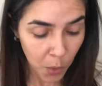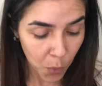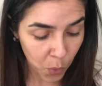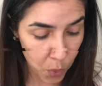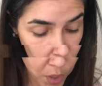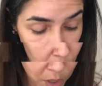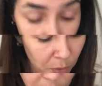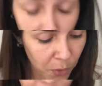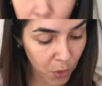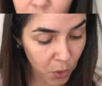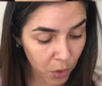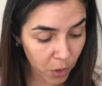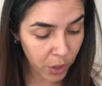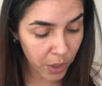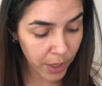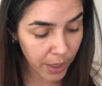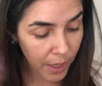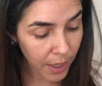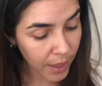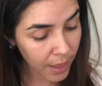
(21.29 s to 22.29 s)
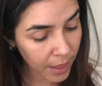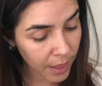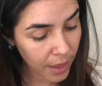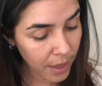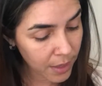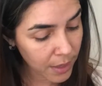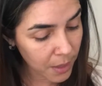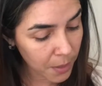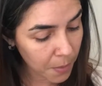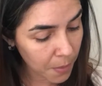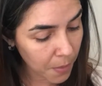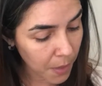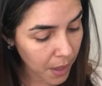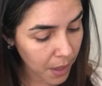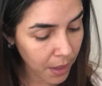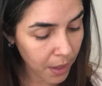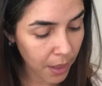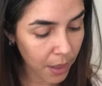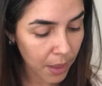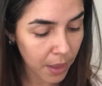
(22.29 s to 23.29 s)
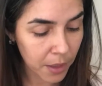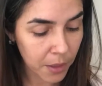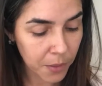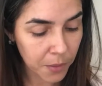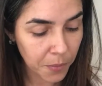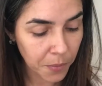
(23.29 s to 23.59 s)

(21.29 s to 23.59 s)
we are gonna start. This month,